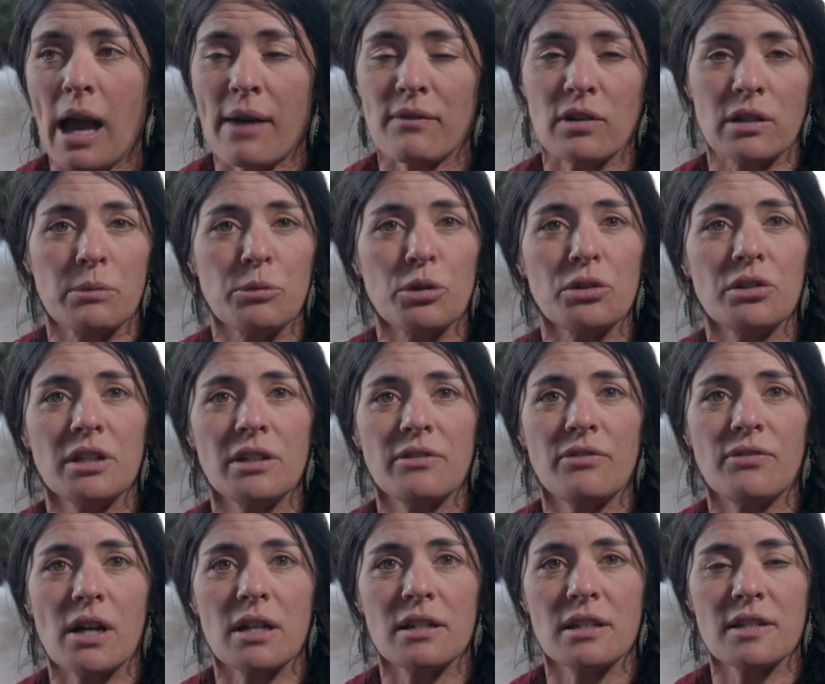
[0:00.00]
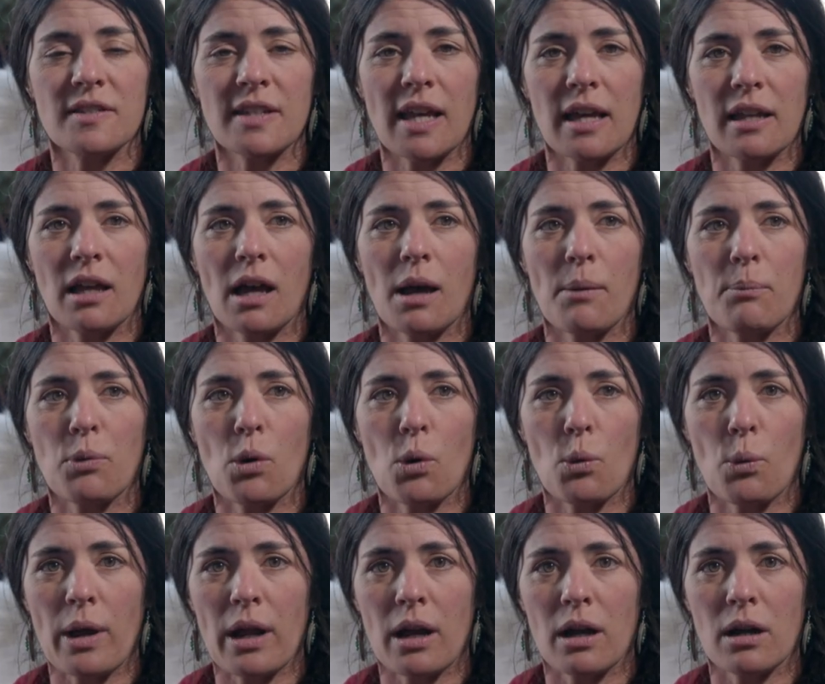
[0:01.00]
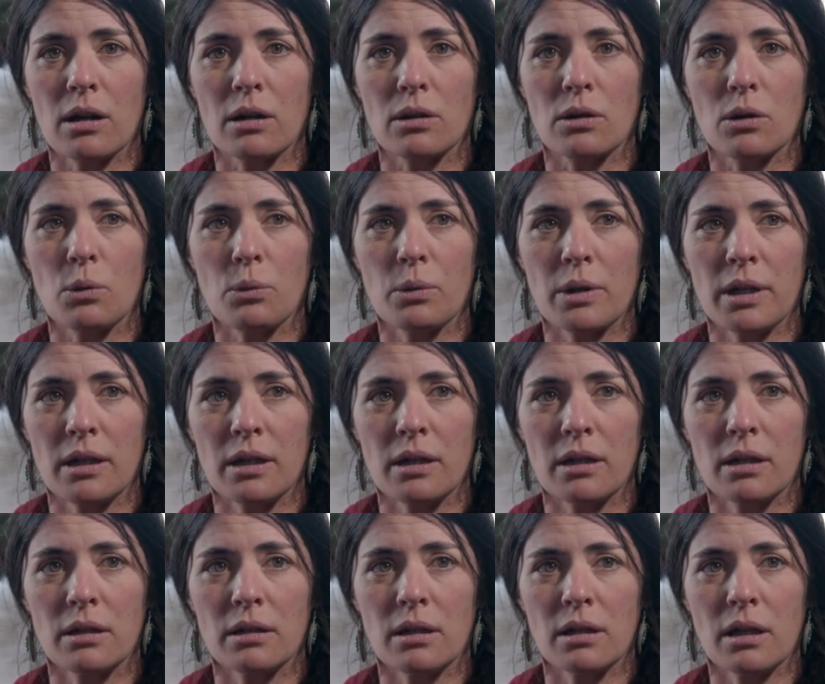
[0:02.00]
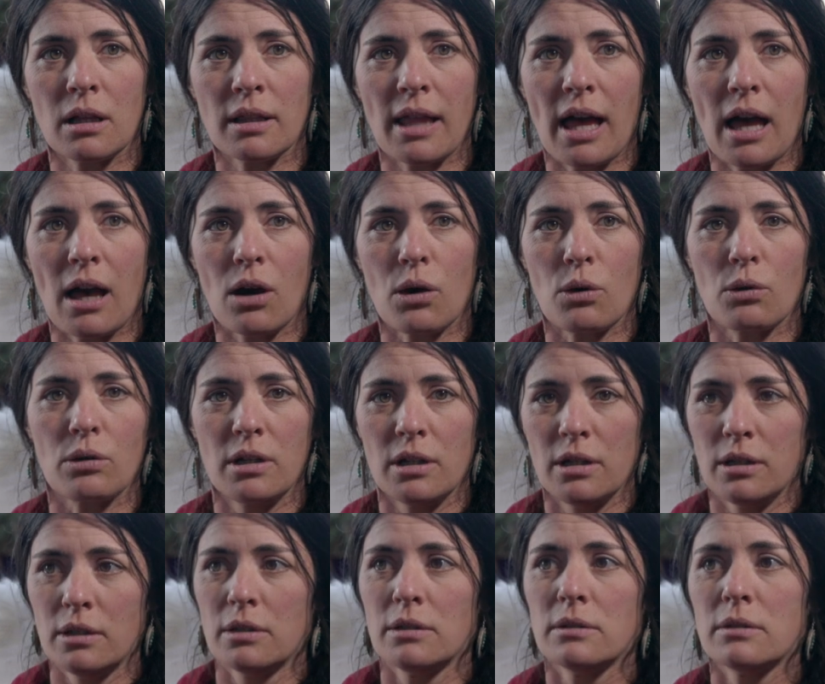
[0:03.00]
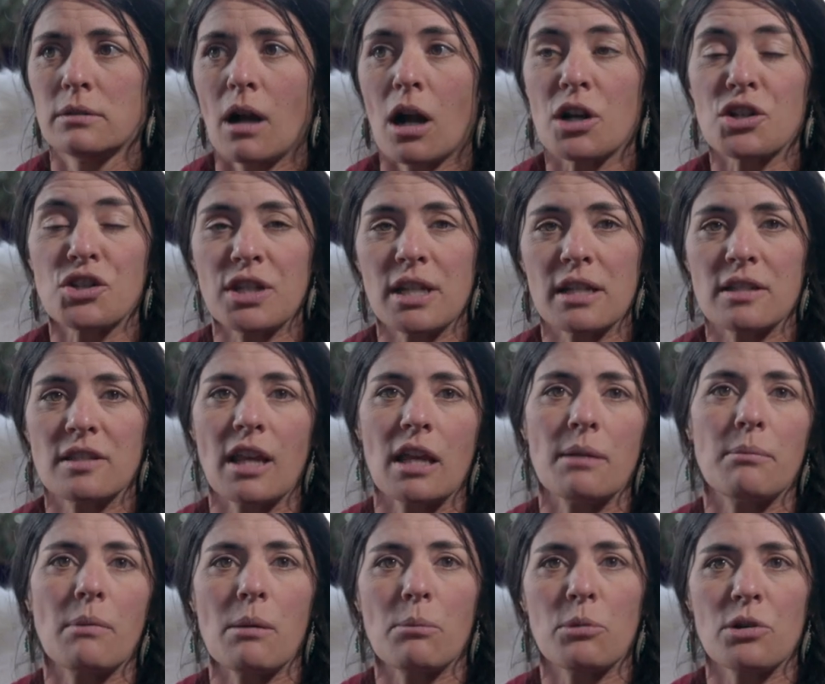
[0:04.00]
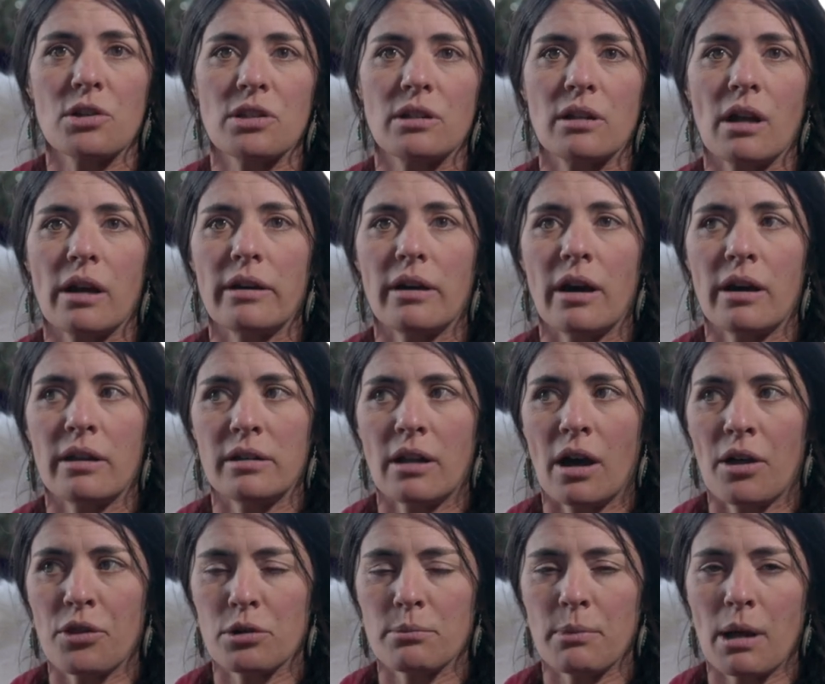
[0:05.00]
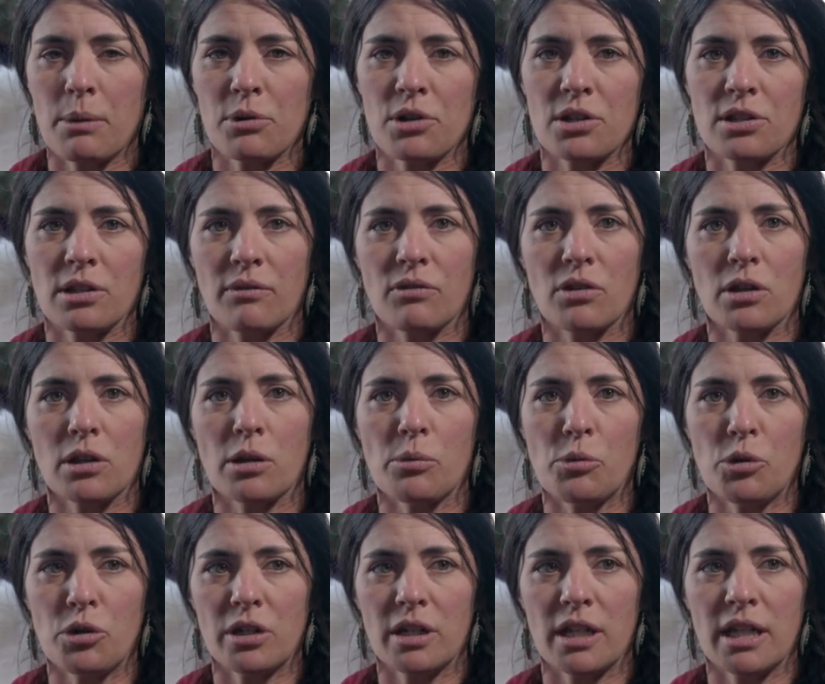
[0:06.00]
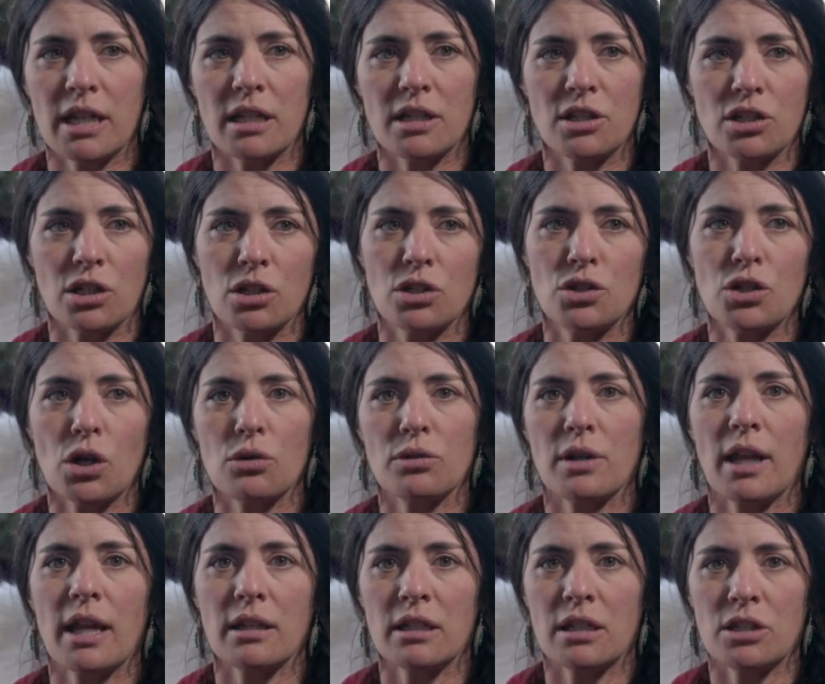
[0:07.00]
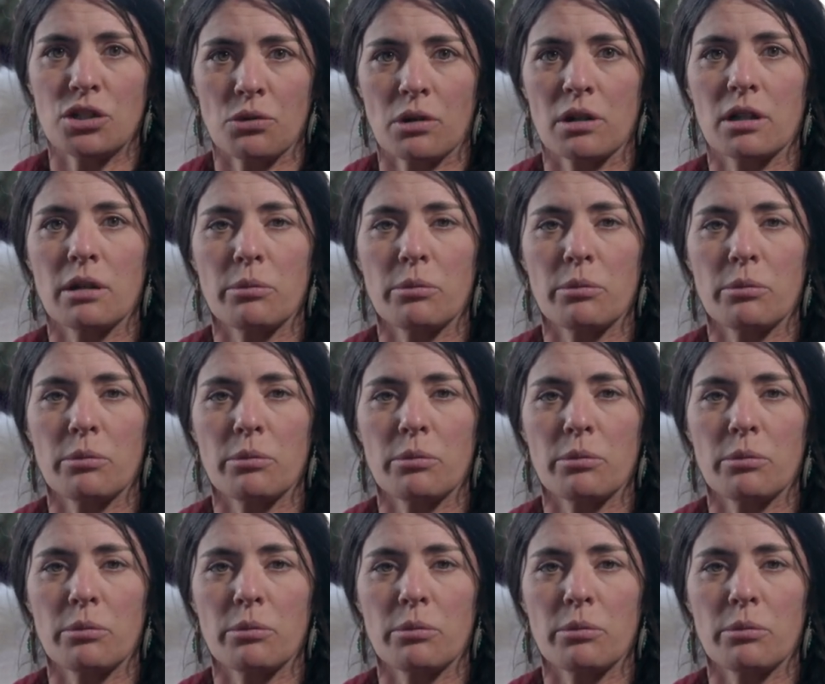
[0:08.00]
have a community fund set up where we allow our CSA members and, and other members of the community to donate into our